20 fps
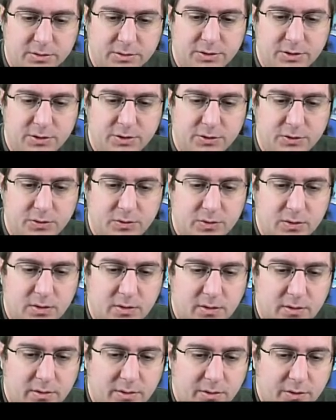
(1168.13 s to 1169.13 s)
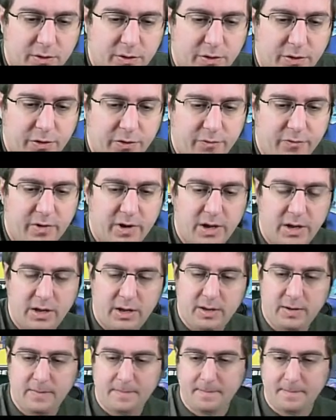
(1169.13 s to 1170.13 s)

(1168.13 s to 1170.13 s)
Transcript: 2, 3,